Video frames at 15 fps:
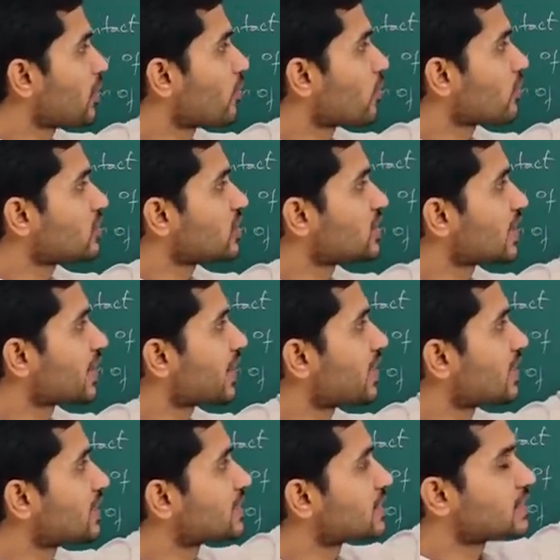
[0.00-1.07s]
power of the
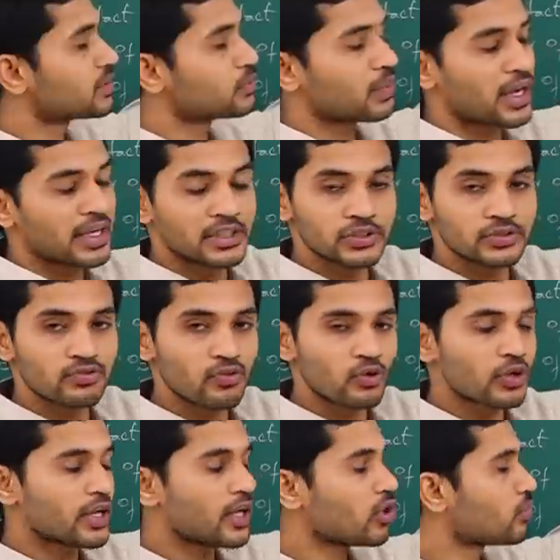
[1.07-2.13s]
second lens is minus
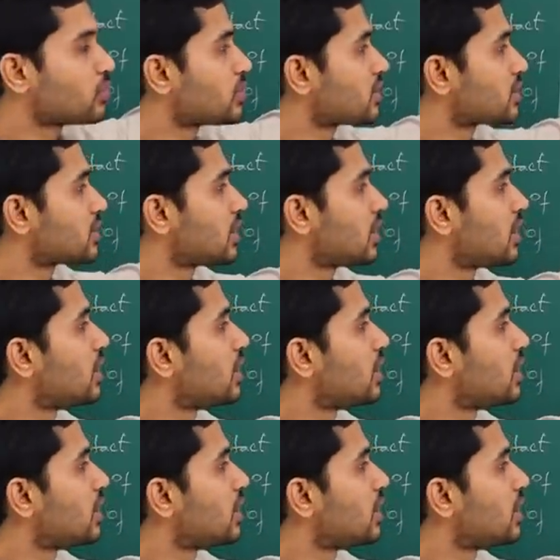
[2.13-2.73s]
4 diopters,